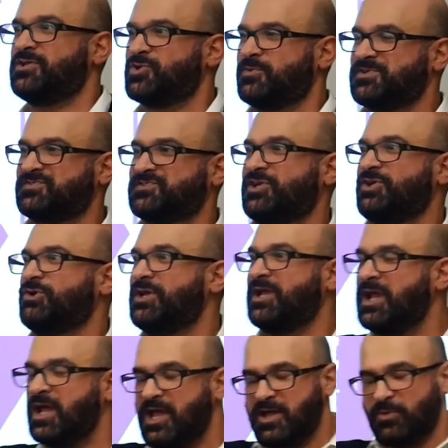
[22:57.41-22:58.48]
in terms of
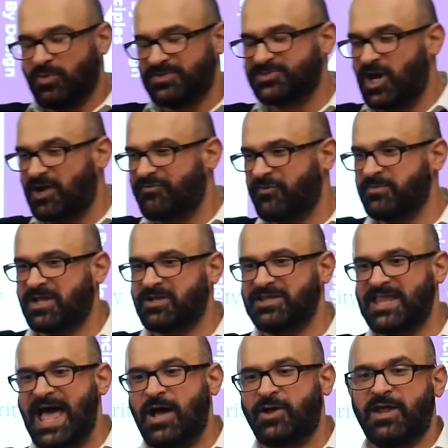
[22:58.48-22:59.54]
security. We'll start from the
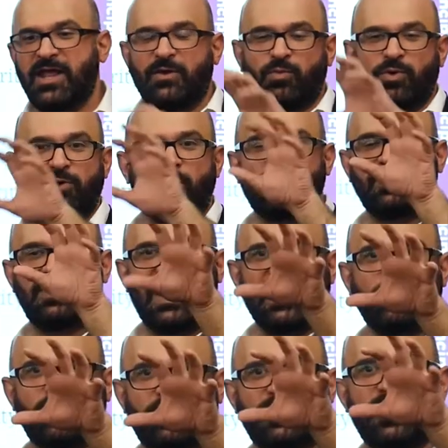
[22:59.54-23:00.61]
cloud. We'll go to like,
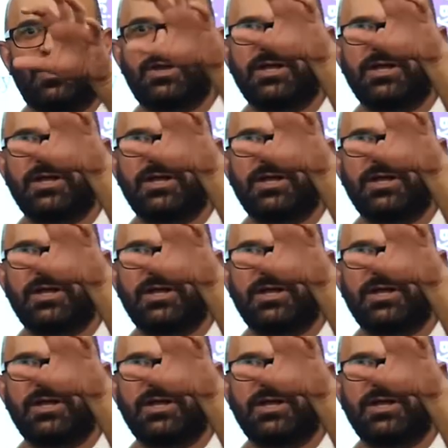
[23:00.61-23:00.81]
you know,